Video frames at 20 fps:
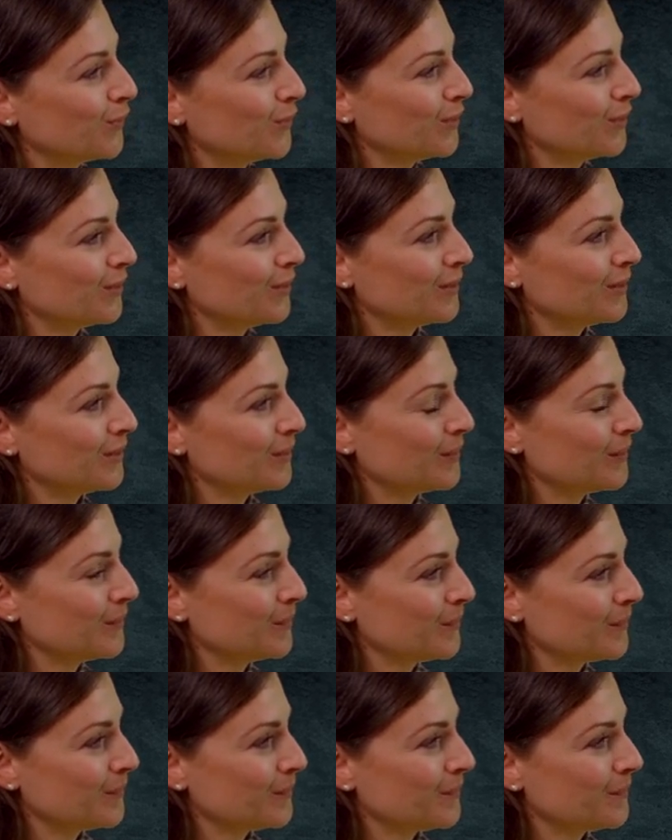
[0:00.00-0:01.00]

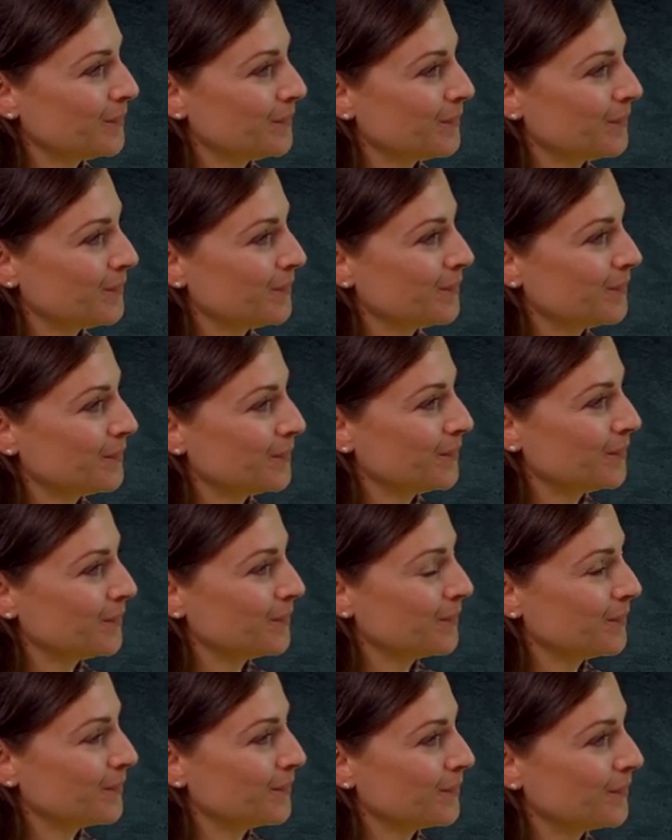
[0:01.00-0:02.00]

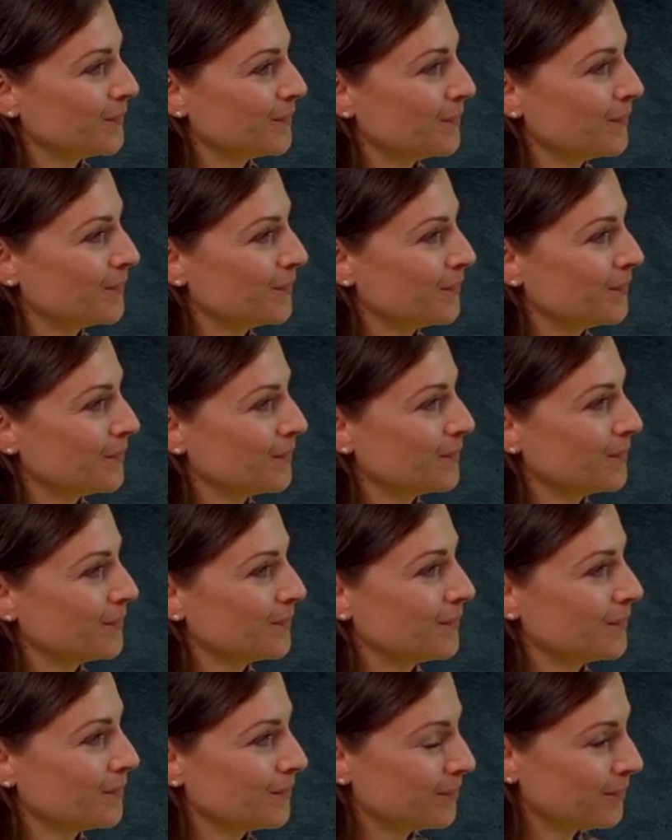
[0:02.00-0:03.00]

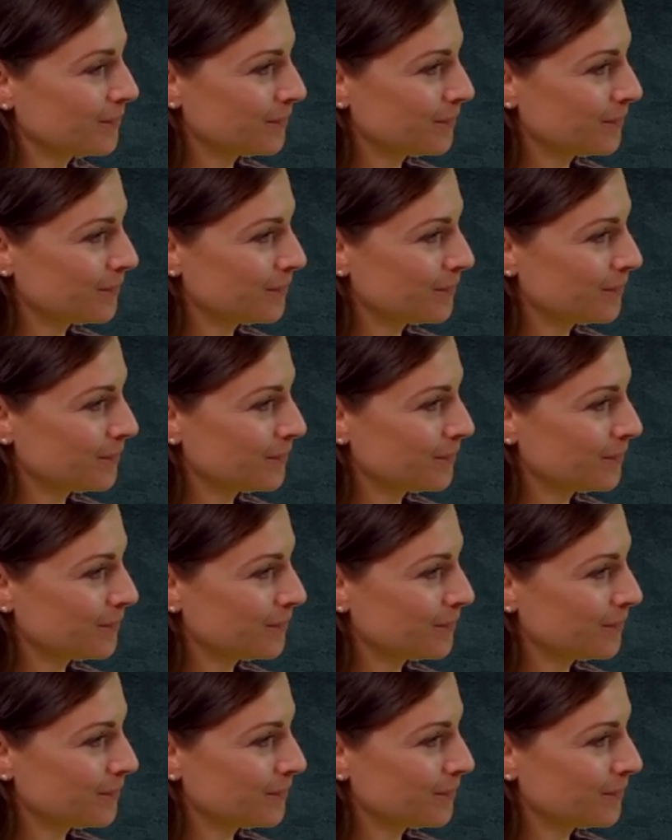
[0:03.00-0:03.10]
The person shown says nothing.